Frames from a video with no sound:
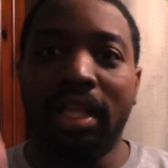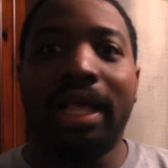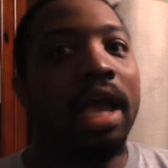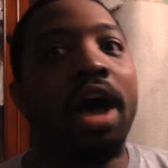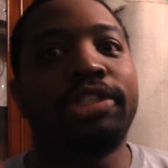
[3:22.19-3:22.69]

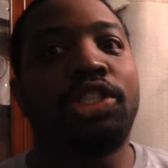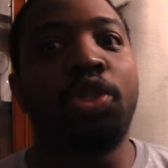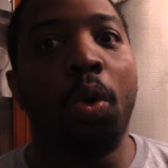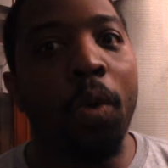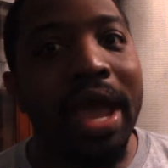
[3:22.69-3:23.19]
like a
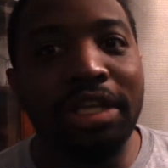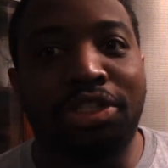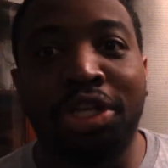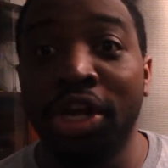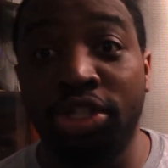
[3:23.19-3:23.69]

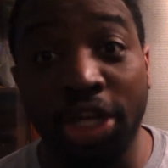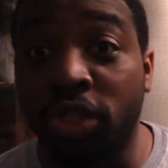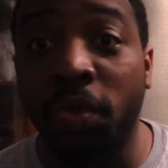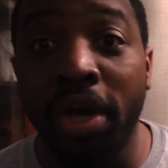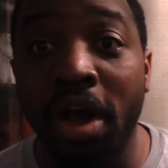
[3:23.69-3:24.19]
switch
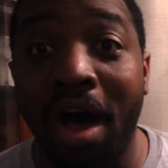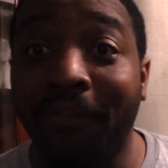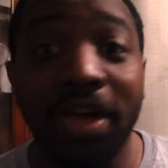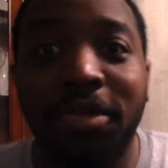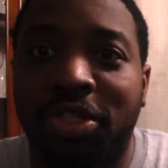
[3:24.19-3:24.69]
just went
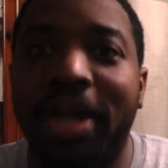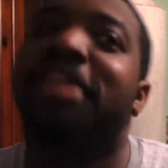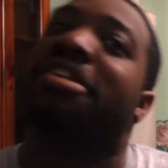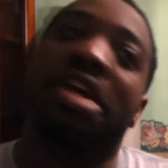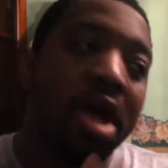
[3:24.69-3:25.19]
off. It was
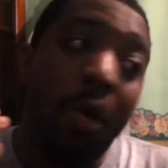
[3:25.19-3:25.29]
crazy.